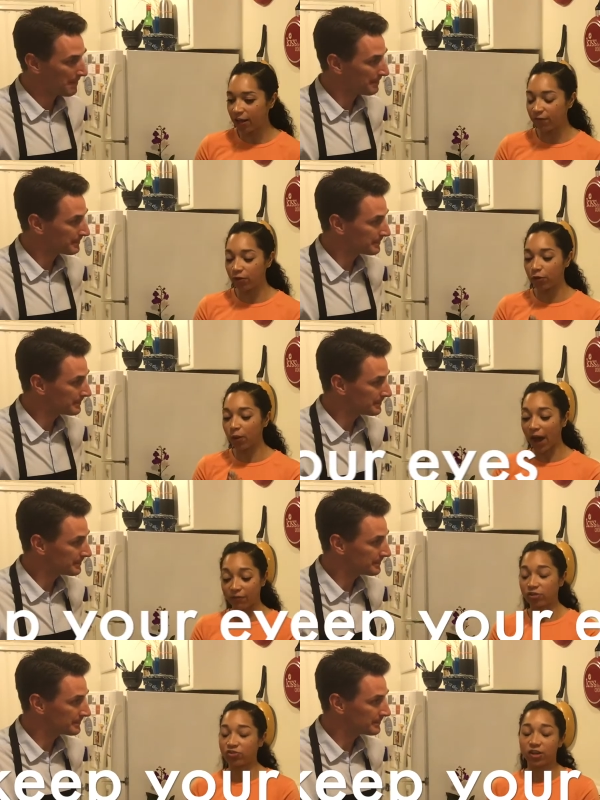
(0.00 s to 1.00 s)
Speaker 1: If you
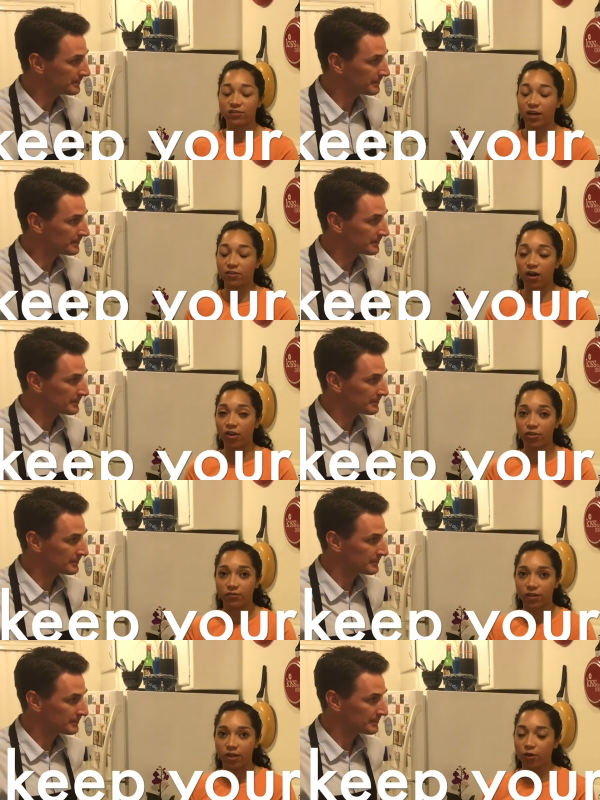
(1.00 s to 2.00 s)
haven't checked out the other
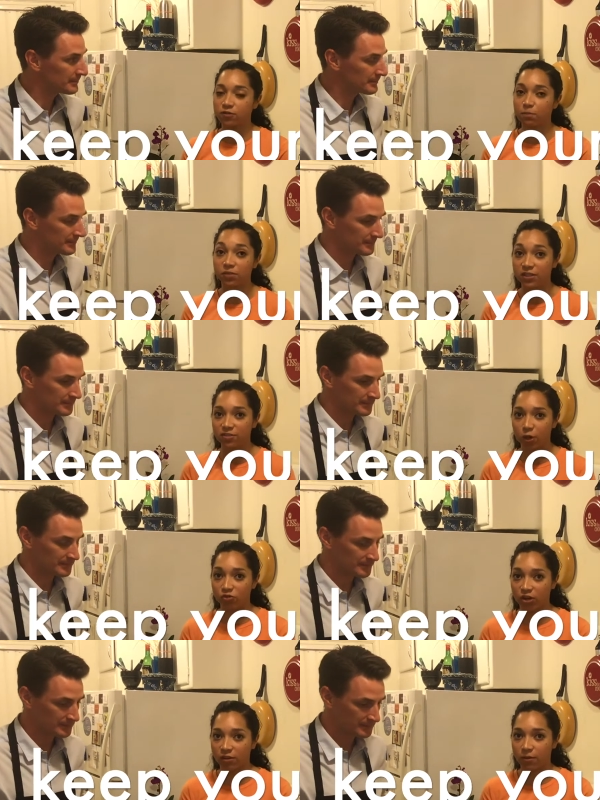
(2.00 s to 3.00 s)
videos, please go
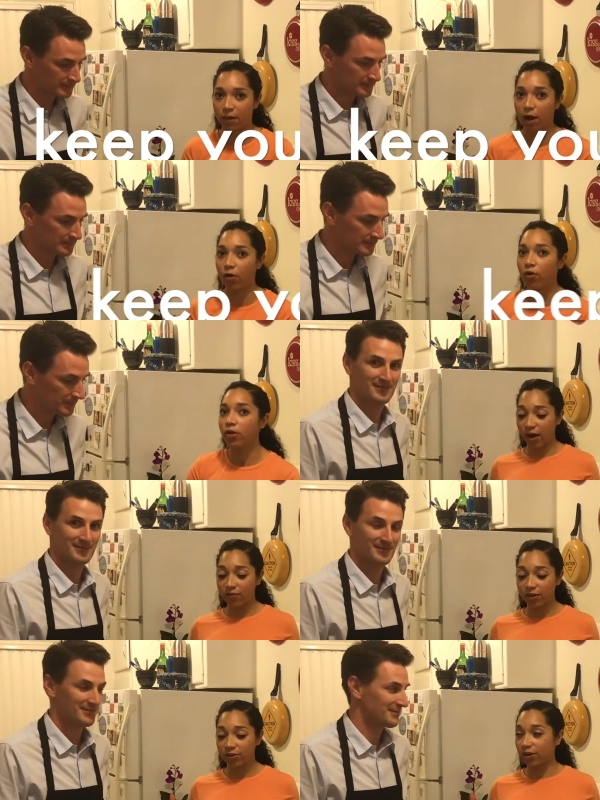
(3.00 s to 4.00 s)
check them out. I've
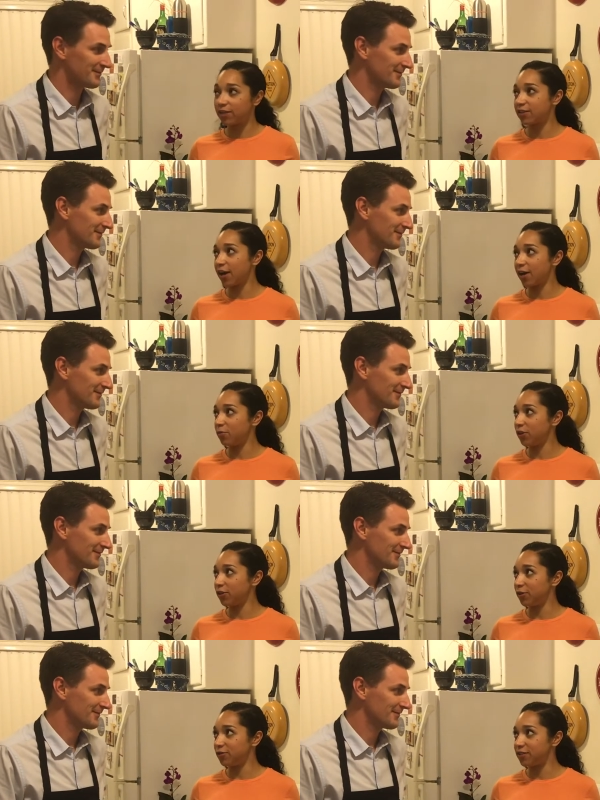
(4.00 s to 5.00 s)
had a great time
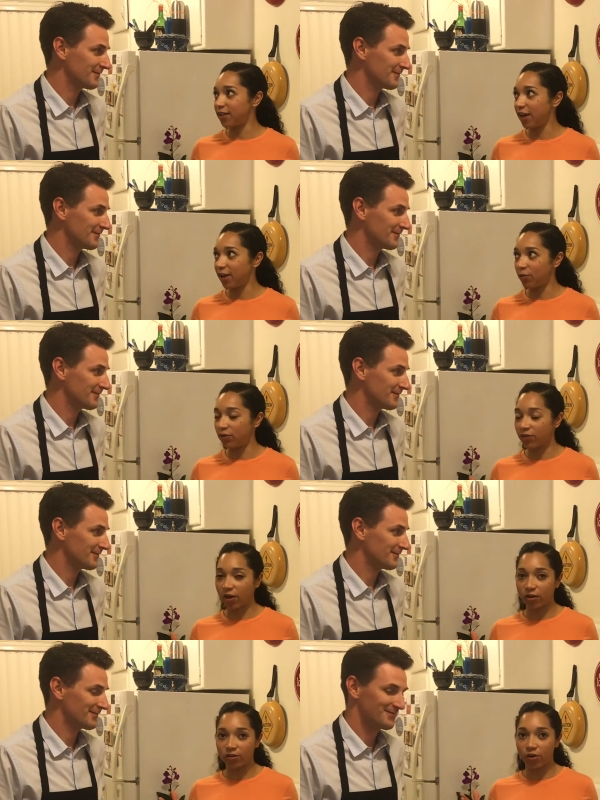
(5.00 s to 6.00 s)
with you today. We've
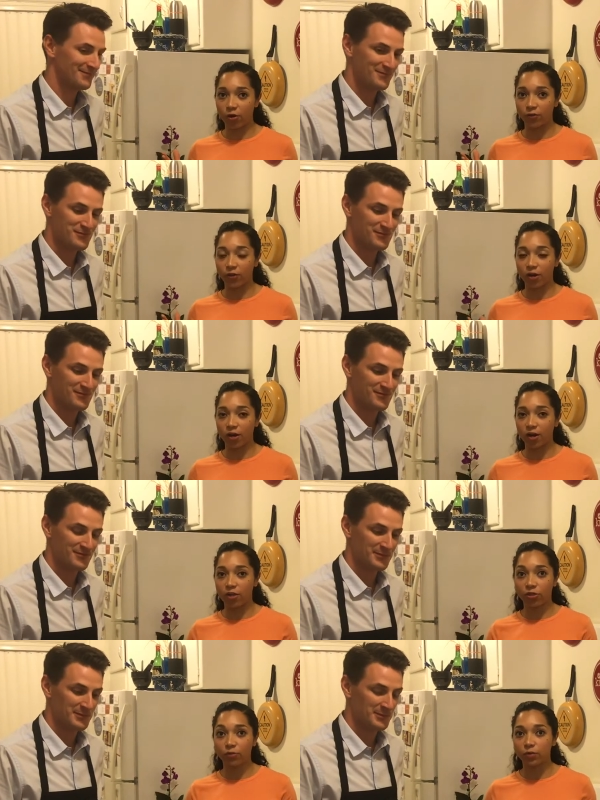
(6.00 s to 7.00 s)
gone over
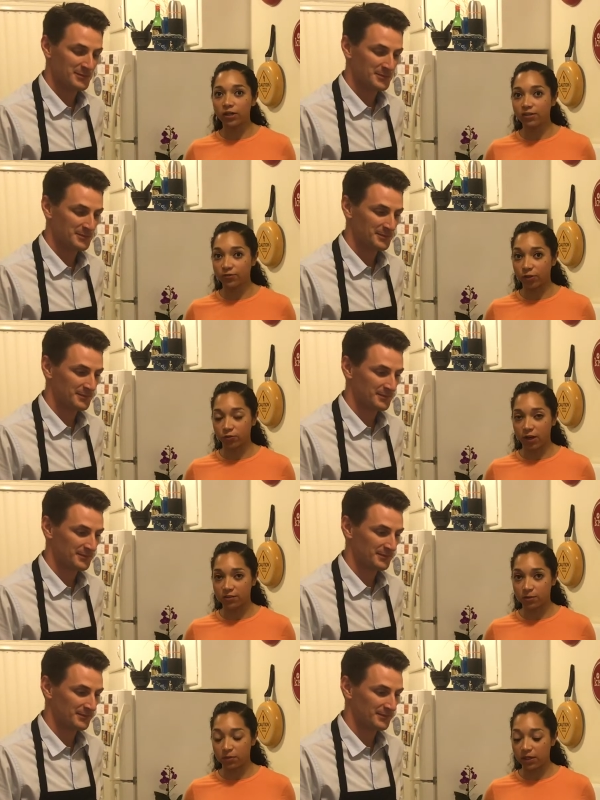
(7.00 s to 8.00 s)
three different
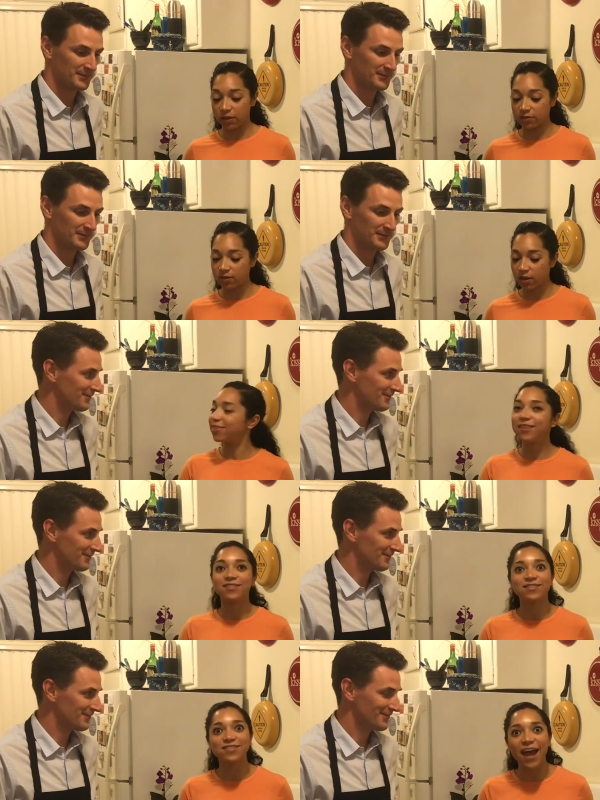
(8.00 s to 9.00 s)
recipes. The
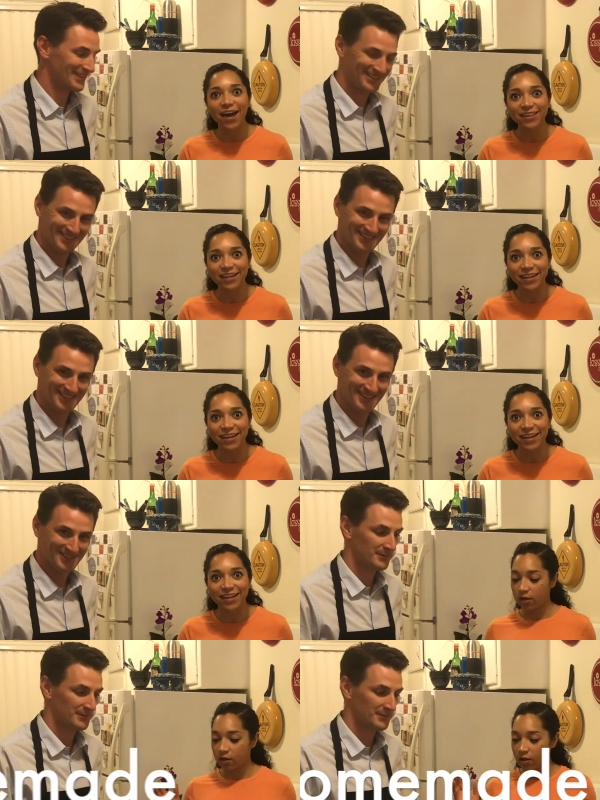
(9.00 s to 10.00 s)
salad,